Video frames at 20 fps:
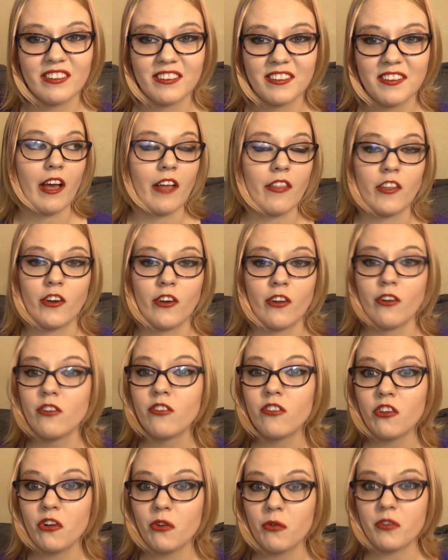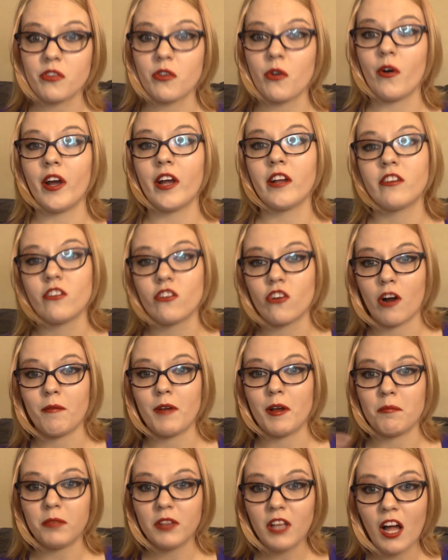The nurse who was going to draw
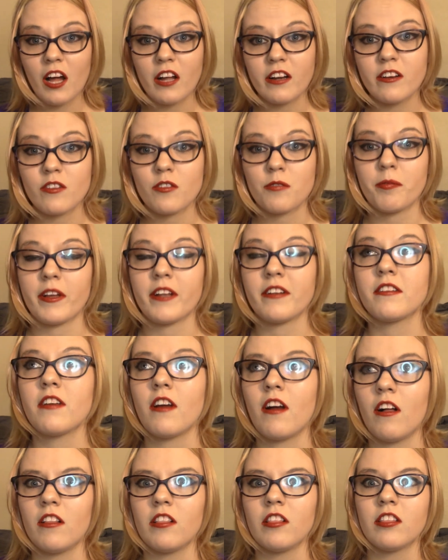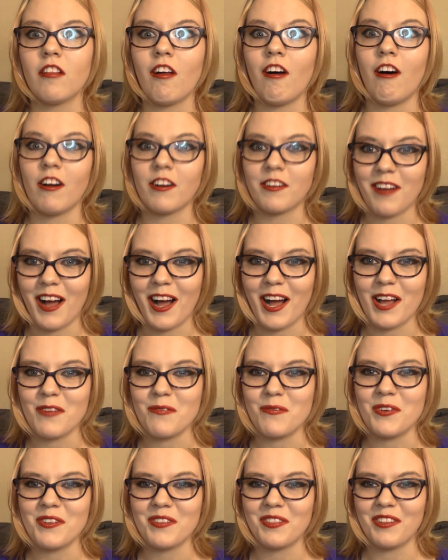my blood spent a long
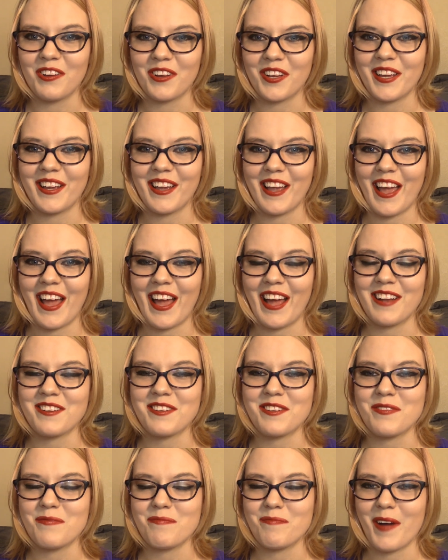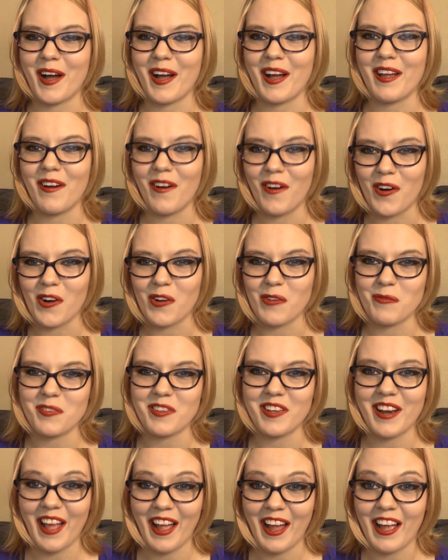time looking at my arms
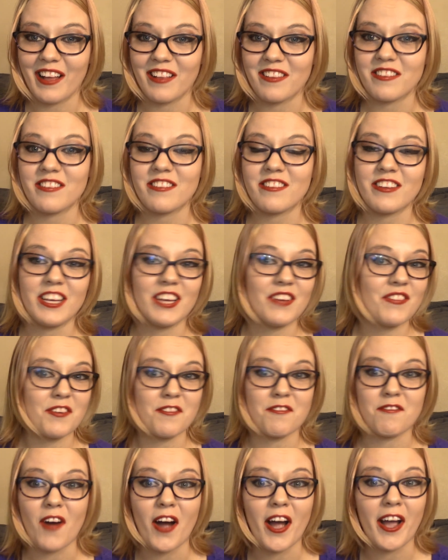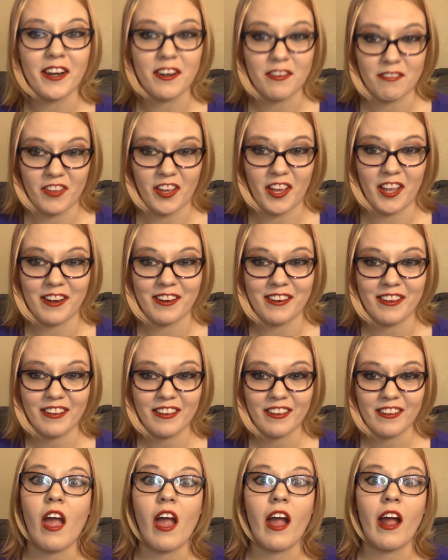and hands to even find a vein.
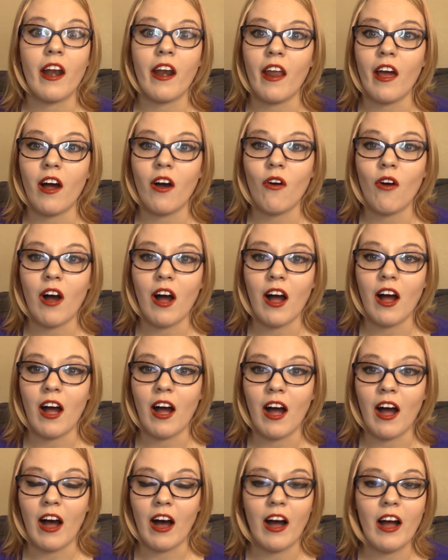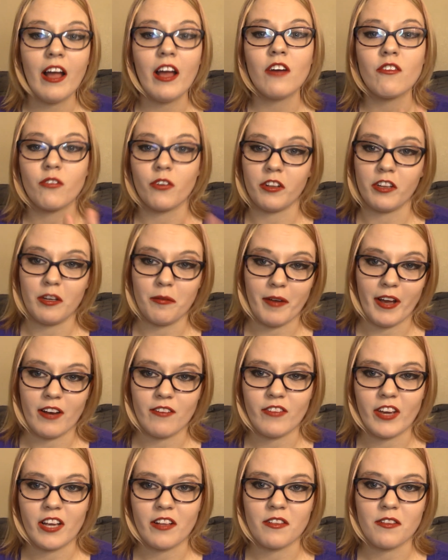And now, I have really bad
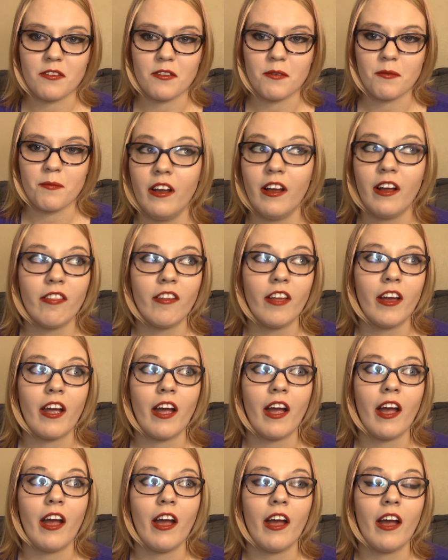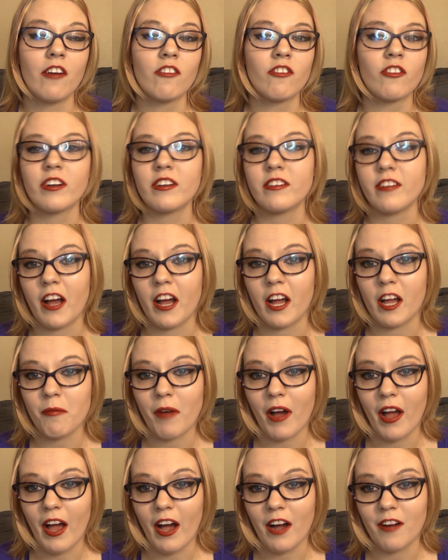veins. And like every time
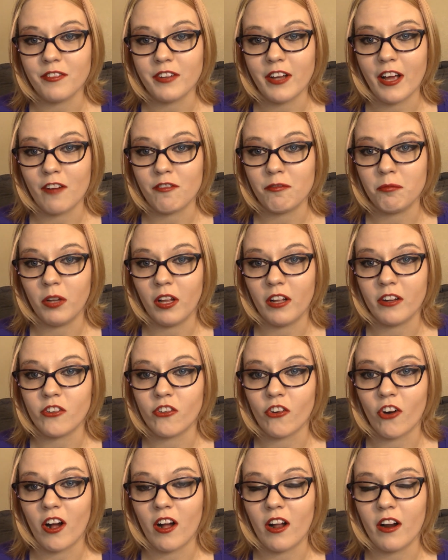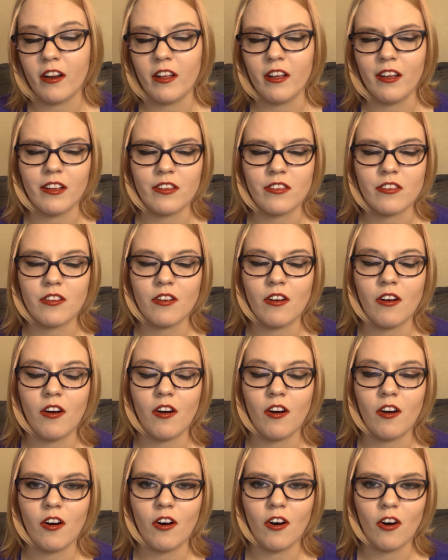I have to have blood drawn, it's
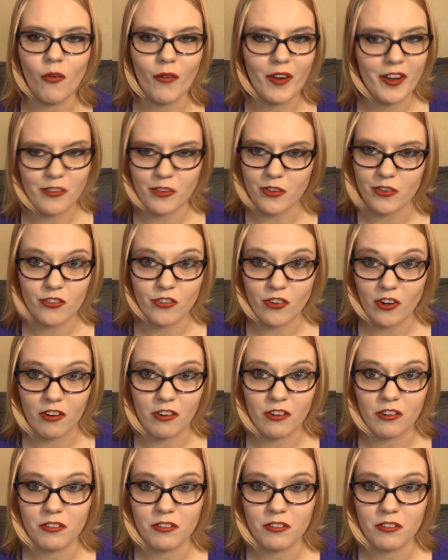always a struggle.